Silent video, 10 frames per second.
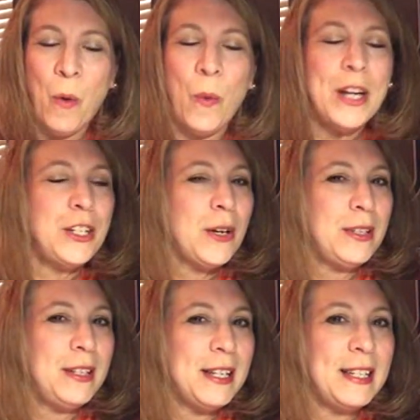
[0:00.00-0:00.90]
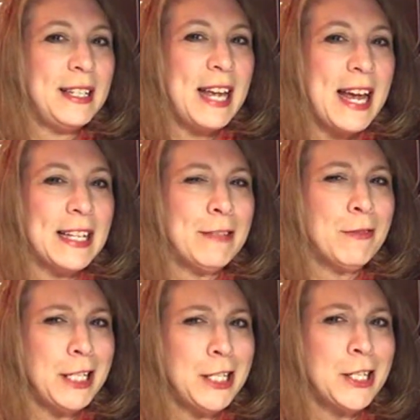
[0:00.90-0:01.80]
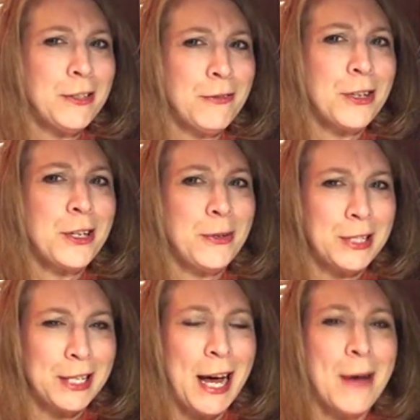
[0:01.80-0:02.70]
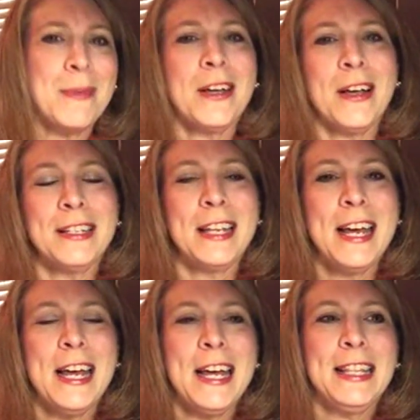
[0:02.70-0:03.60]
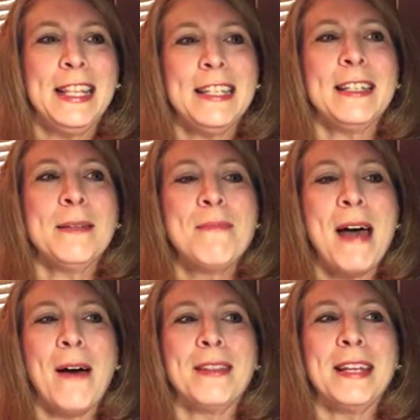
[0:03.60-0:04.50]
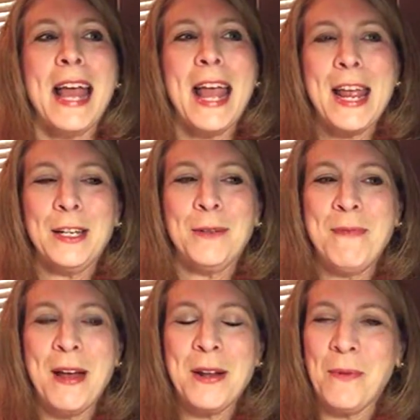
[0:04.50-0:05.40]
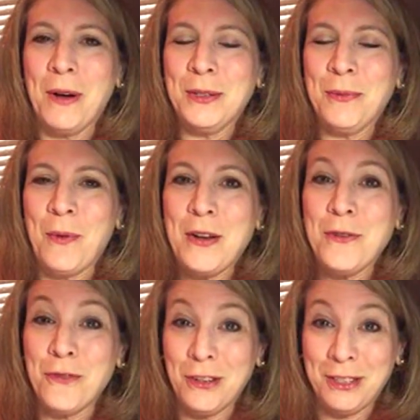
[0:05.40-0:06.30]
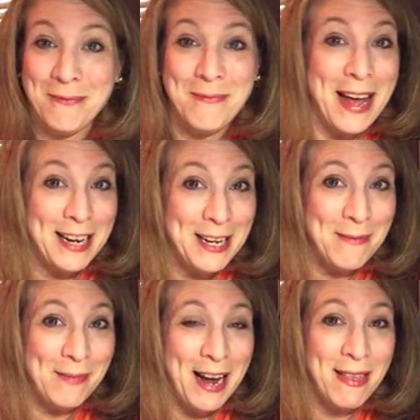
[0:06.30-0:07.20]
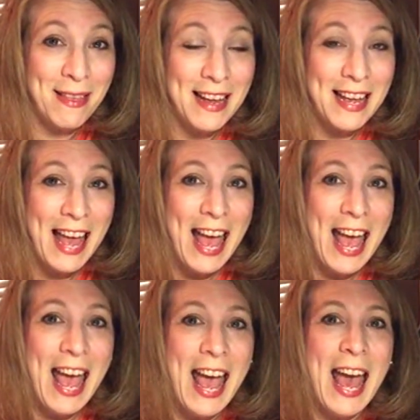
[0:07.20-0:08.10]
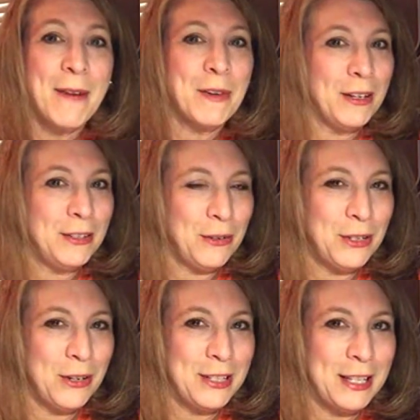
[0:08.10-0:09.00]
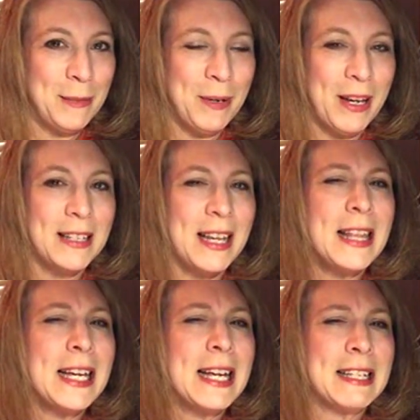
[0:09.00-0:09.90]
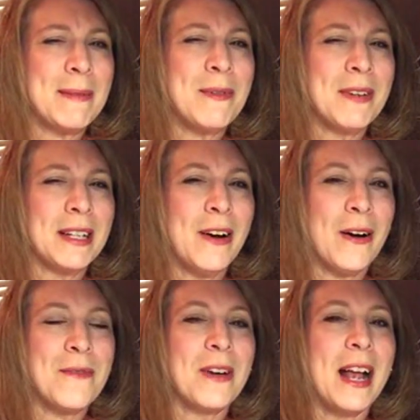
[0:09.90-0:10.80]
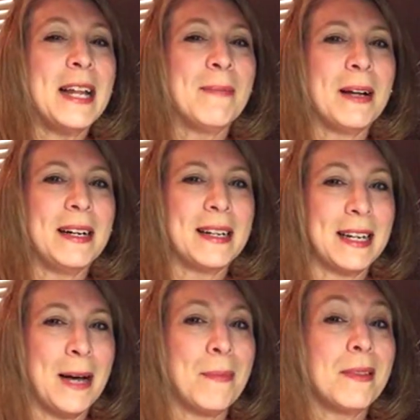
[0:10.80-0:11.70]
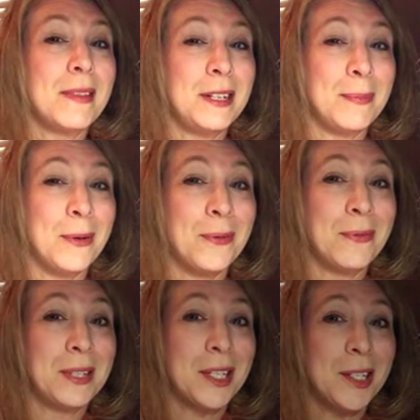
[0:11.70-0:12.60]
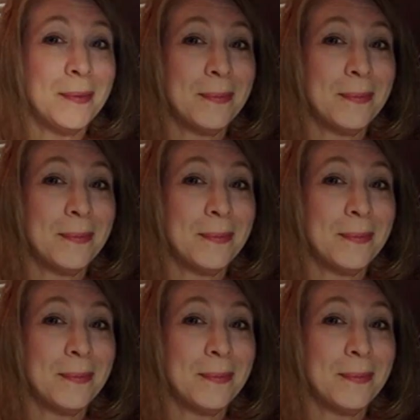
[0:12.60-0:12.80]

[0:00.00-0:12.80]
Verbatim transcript: We chose this dance really just for you, Scott, because this is about the age Benny was when you first met him, I think. And we also chose this because I think it's going to be really hard for anybody to top these moves.